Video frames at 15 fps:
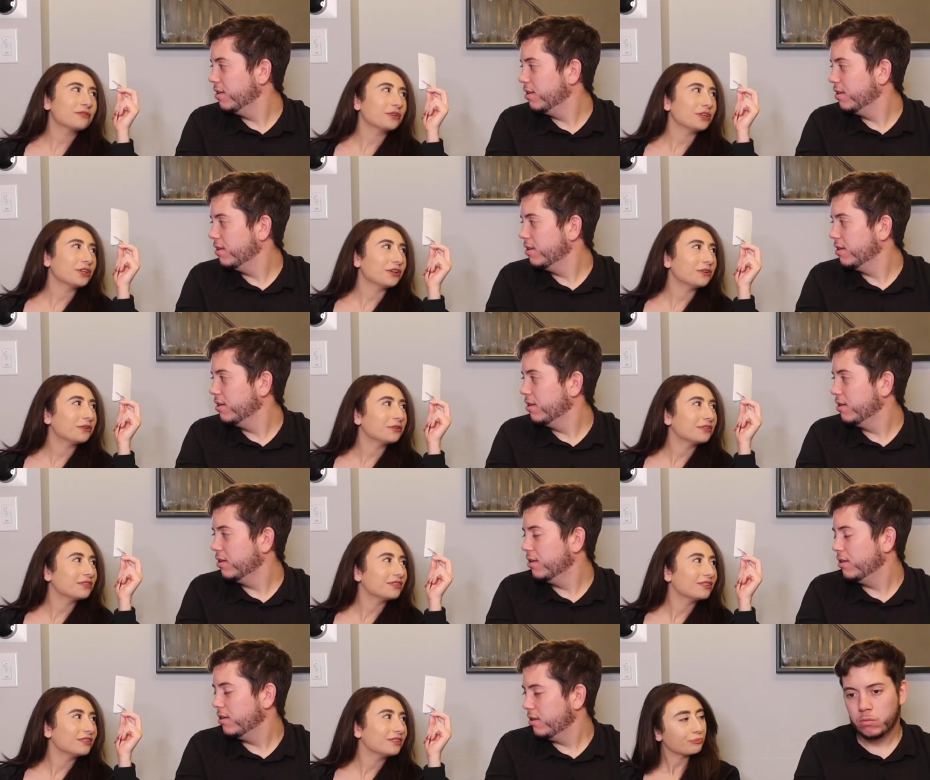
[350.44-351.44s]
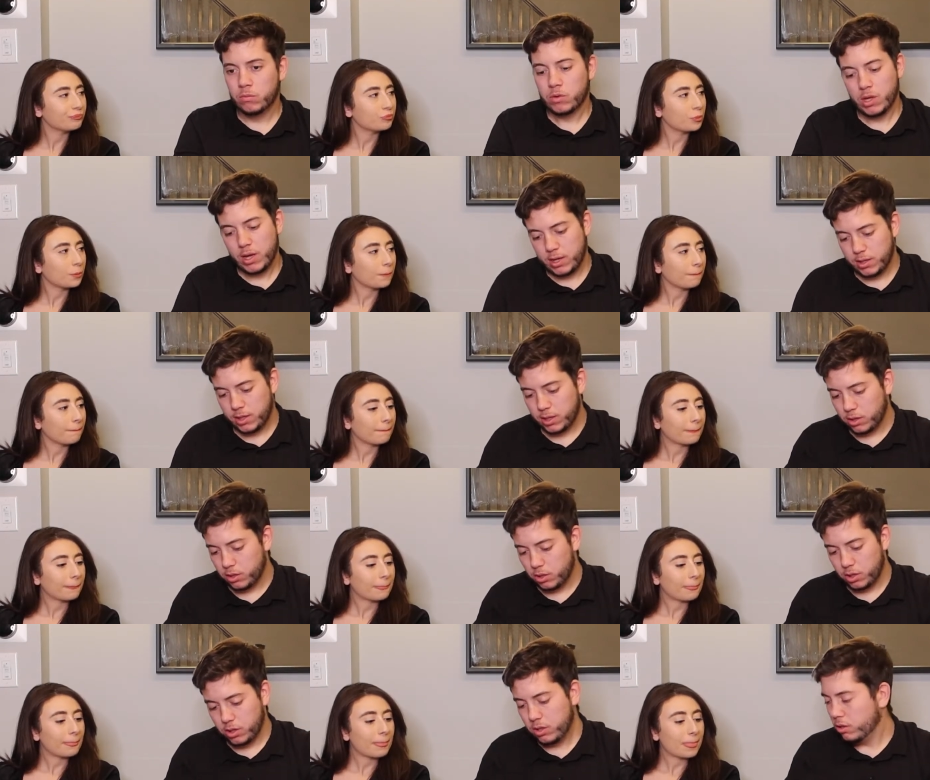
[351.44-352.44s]
Speaker 1: for you?
Speaker 2: I'm oh, gonna take a
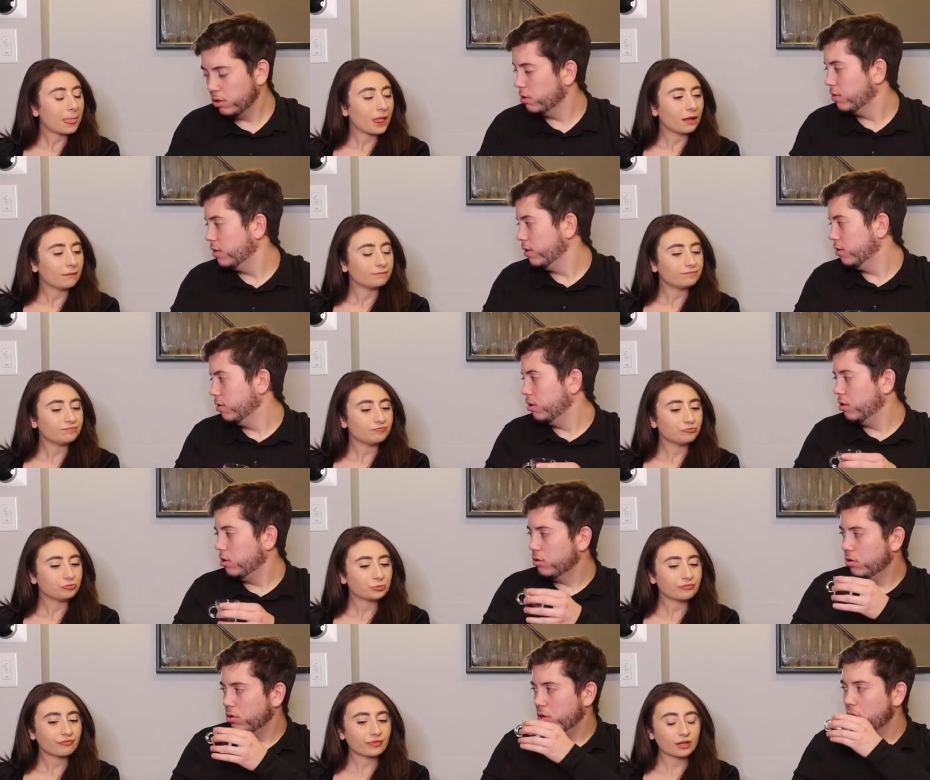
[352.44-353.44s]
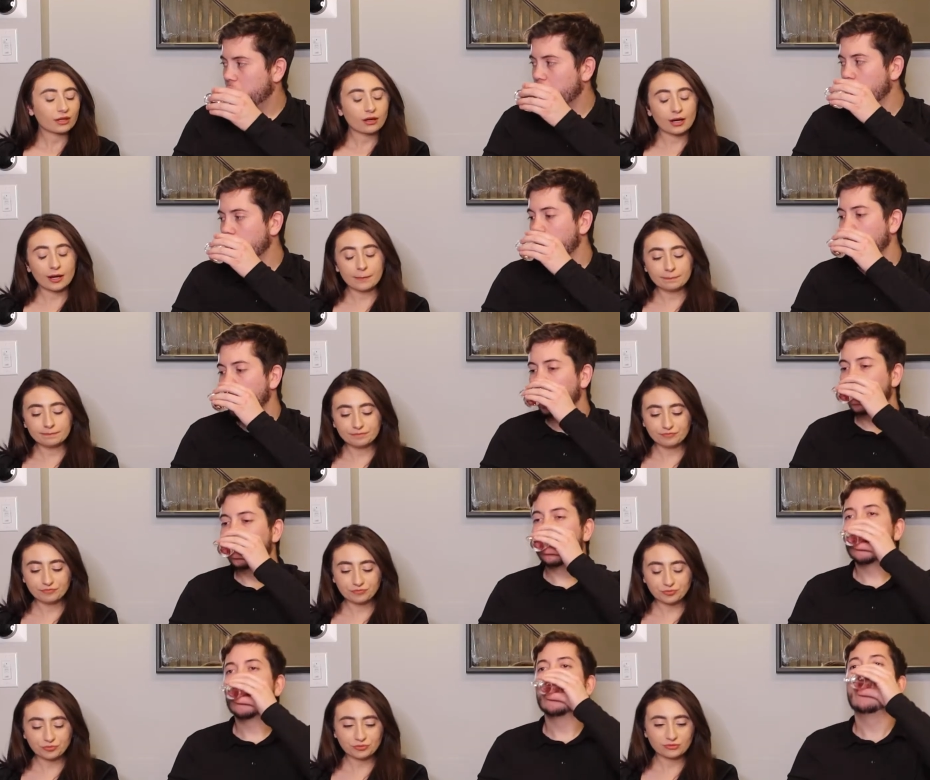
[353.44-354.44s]
shot. So, uh,
Speaker 1: okay.
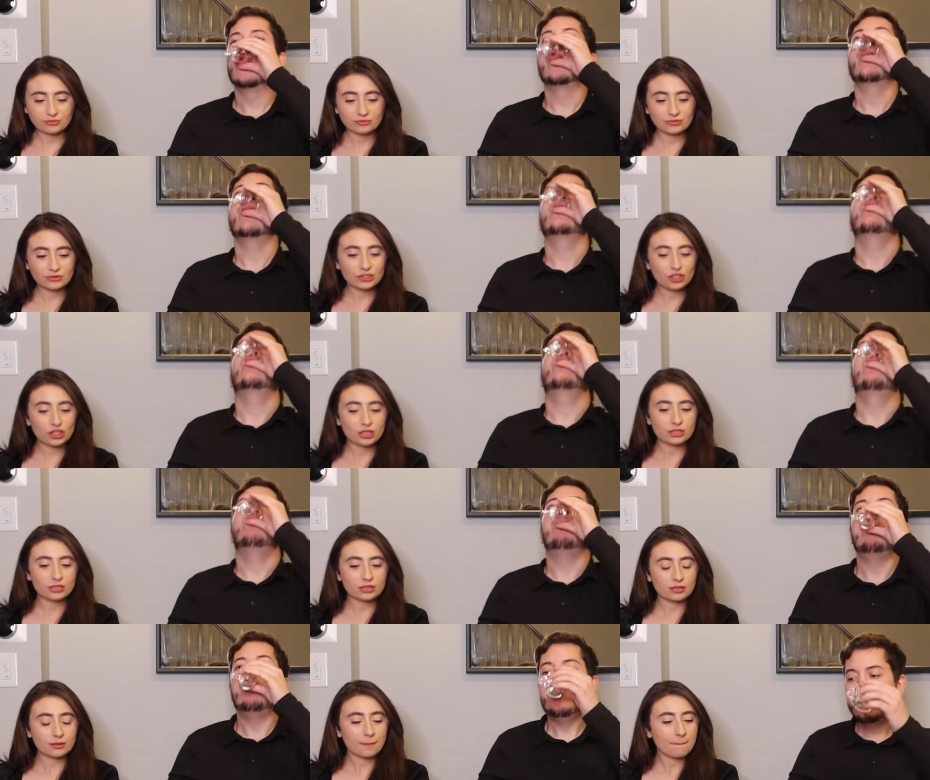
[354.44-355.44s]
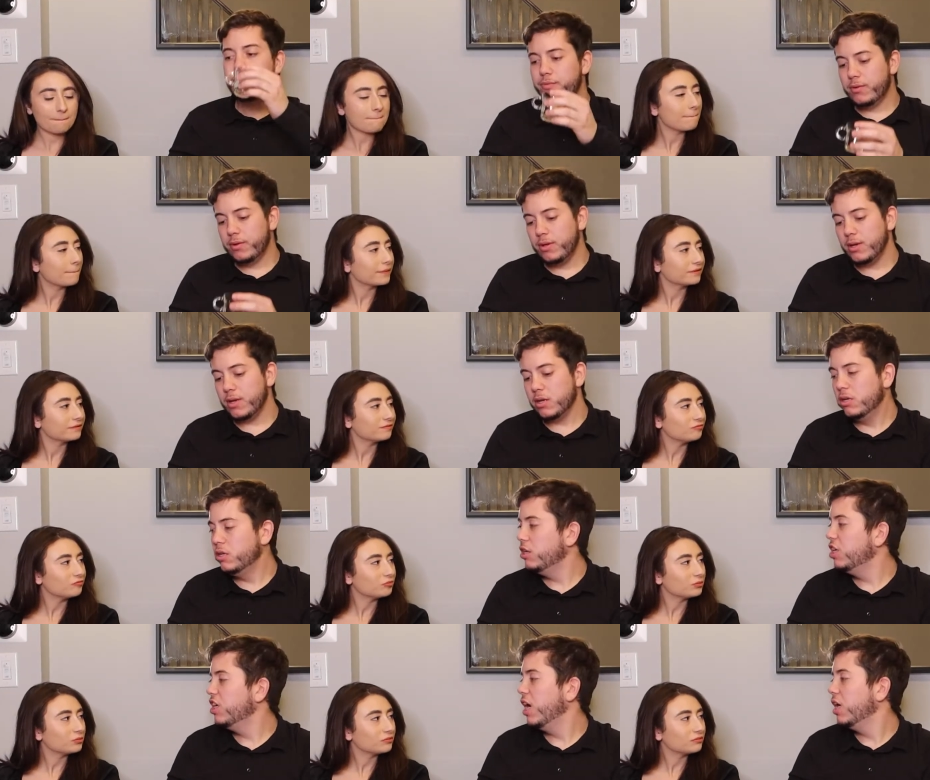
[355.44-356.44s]
Cheers.
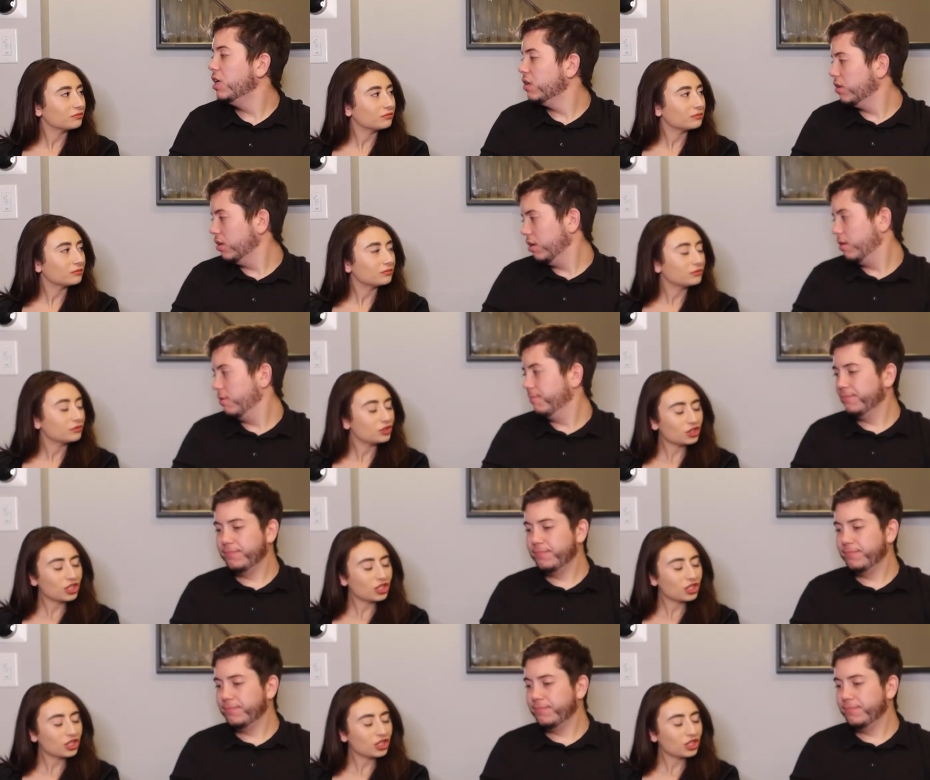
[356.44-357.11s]
Speaker 2: Shot.